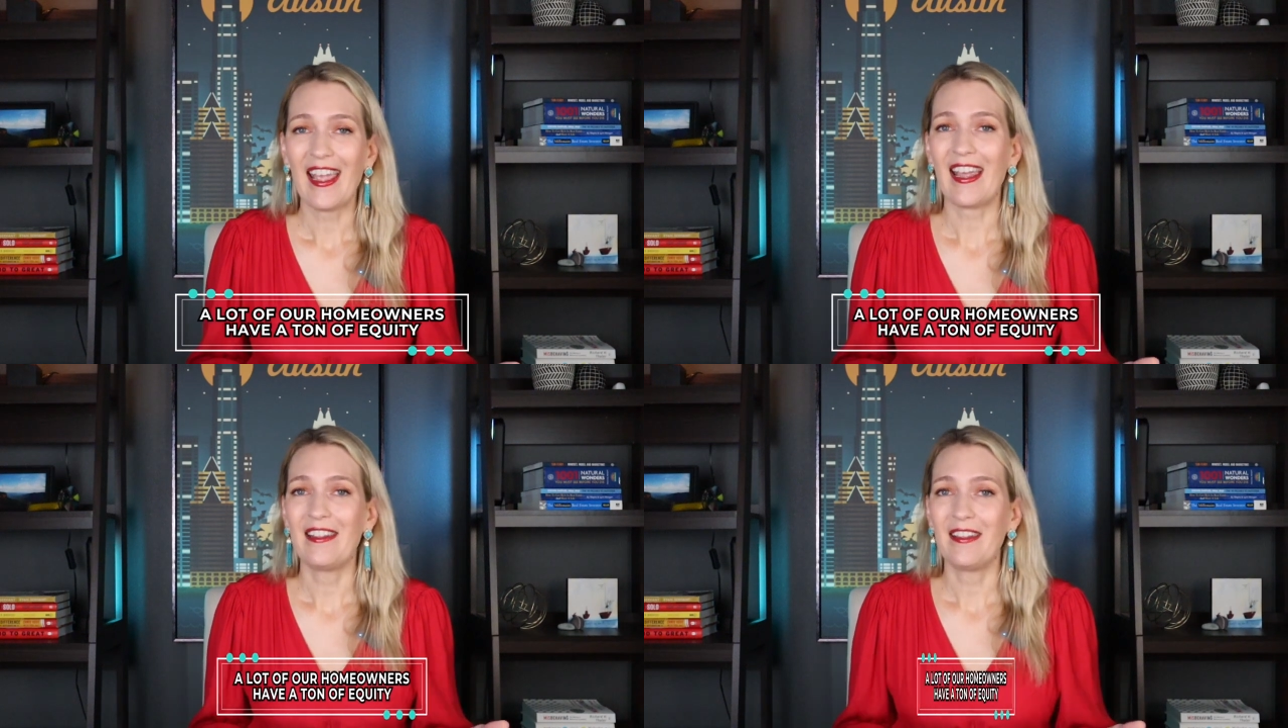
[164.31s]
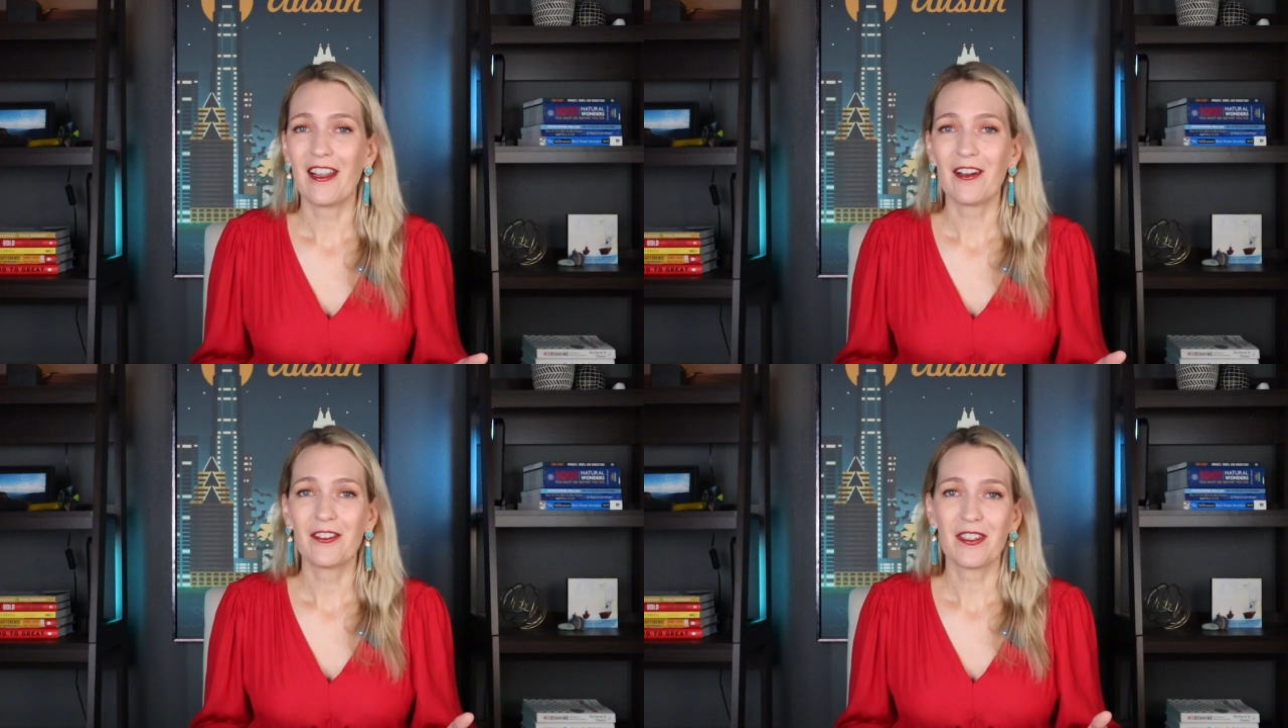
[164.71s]
and
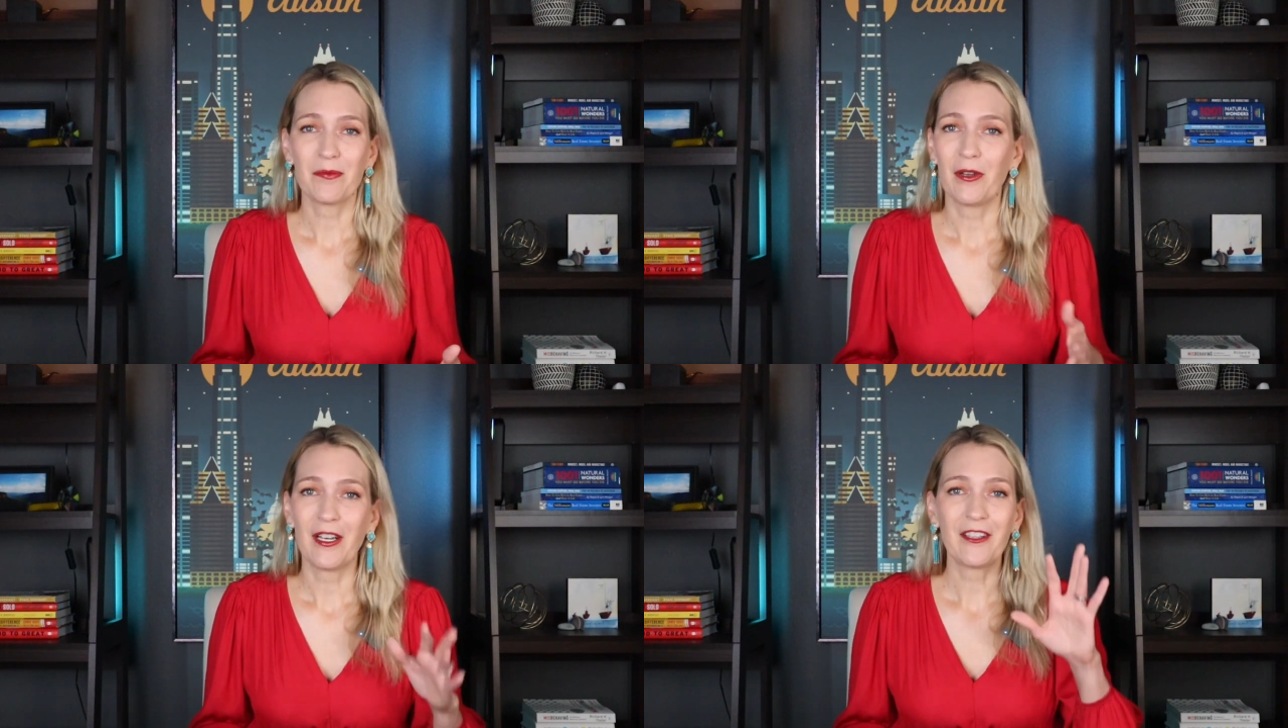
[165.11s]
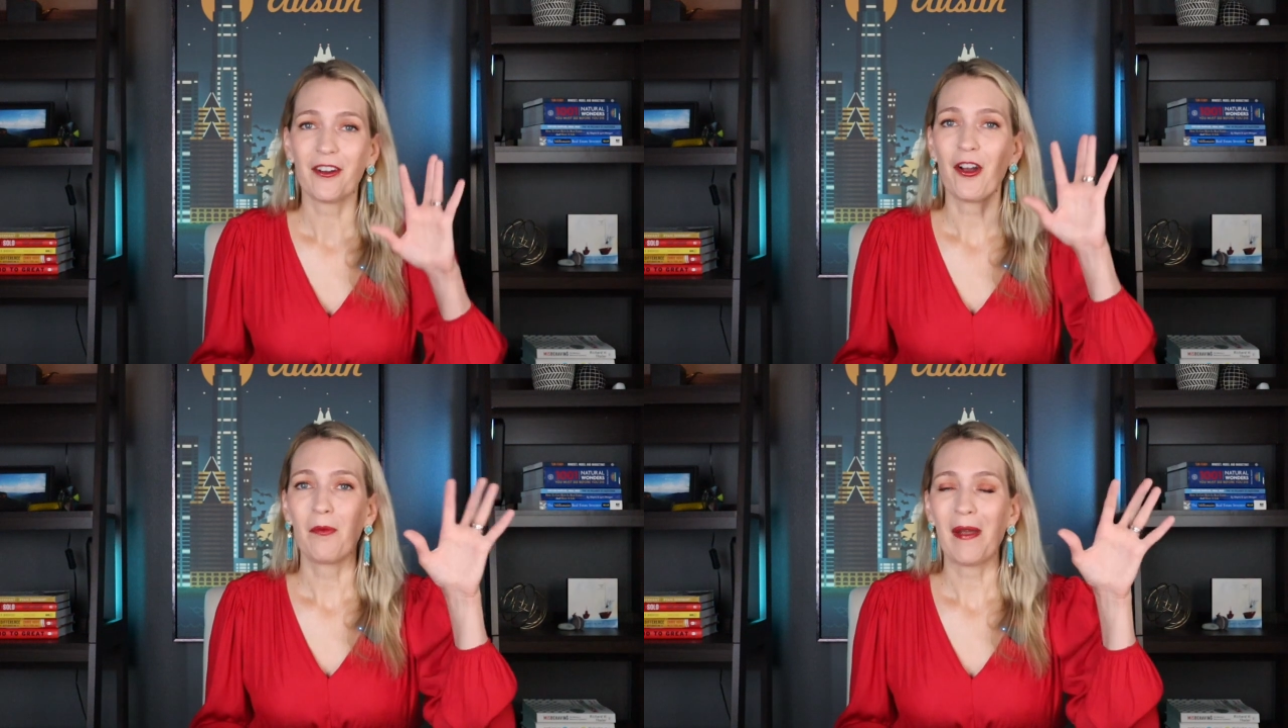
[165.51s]
they're just putting
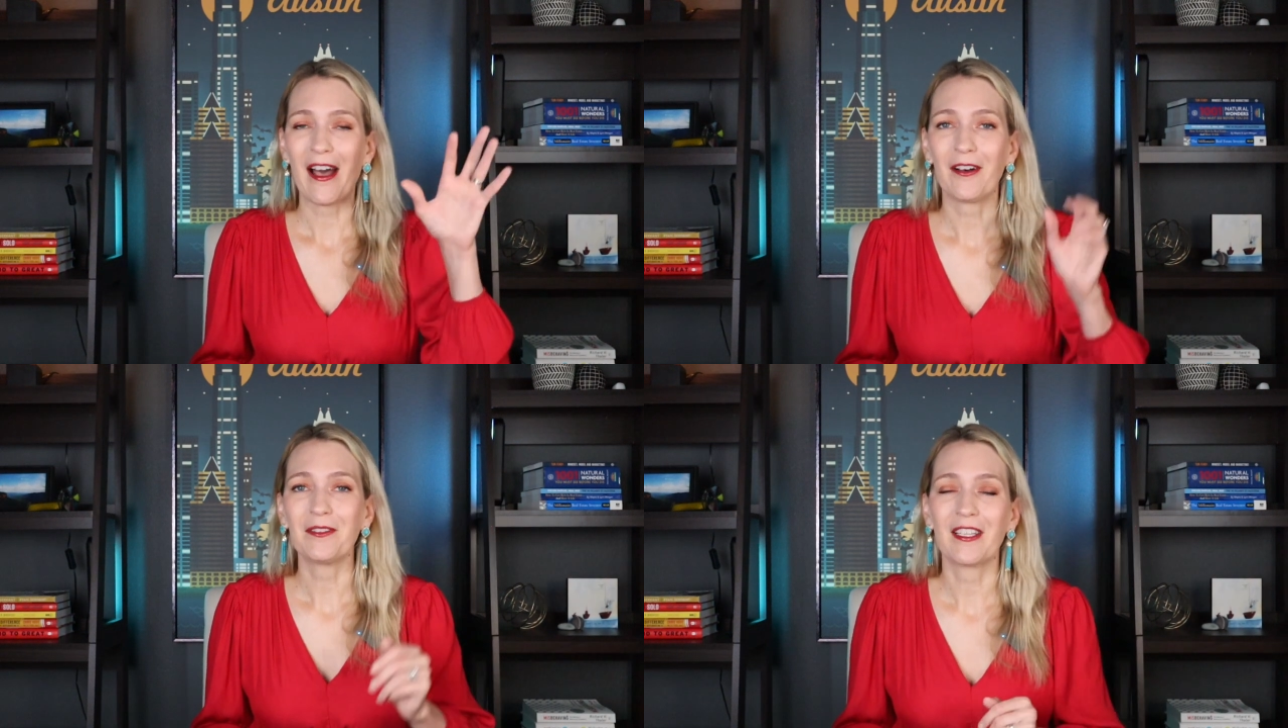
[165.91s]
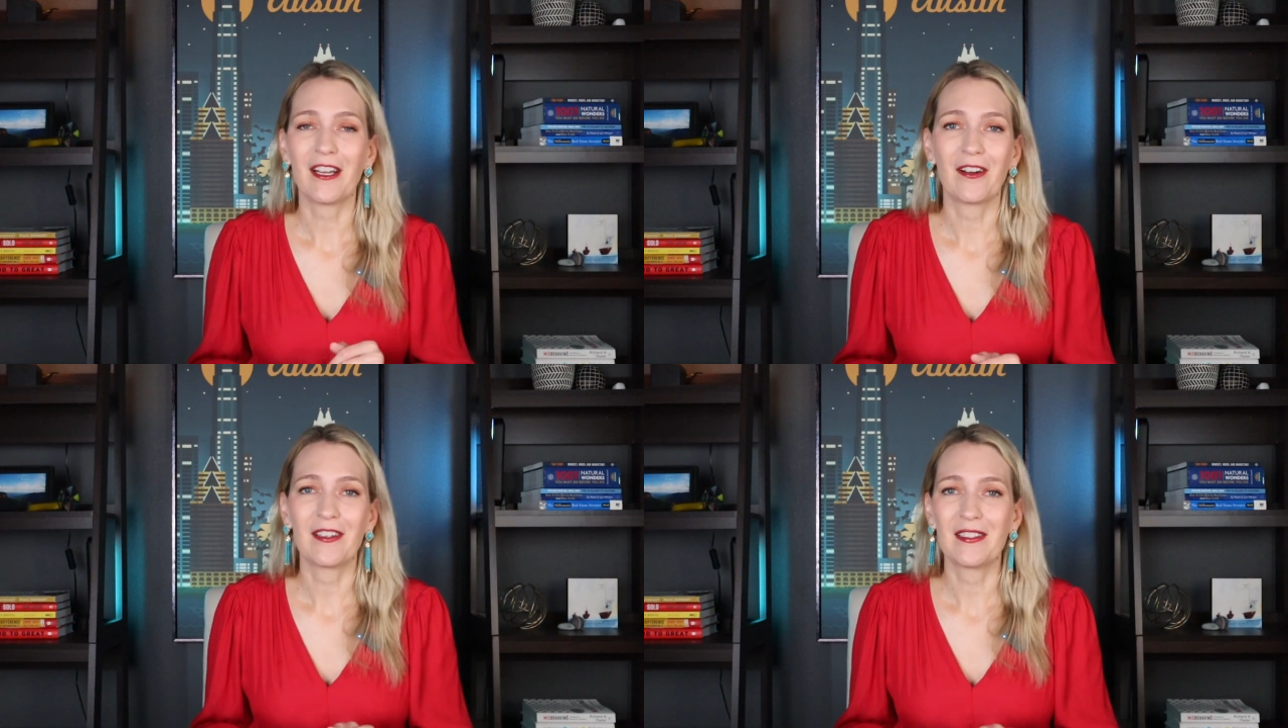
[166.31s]
their home out
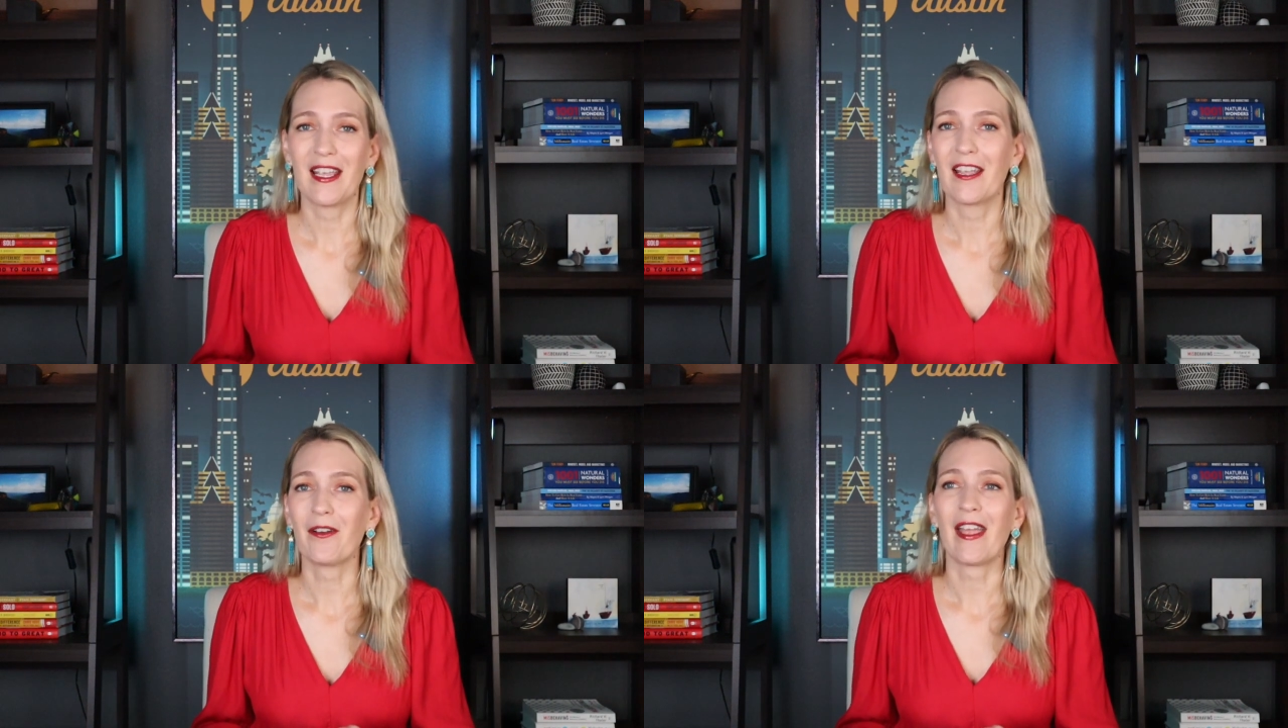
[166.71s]
there and saying,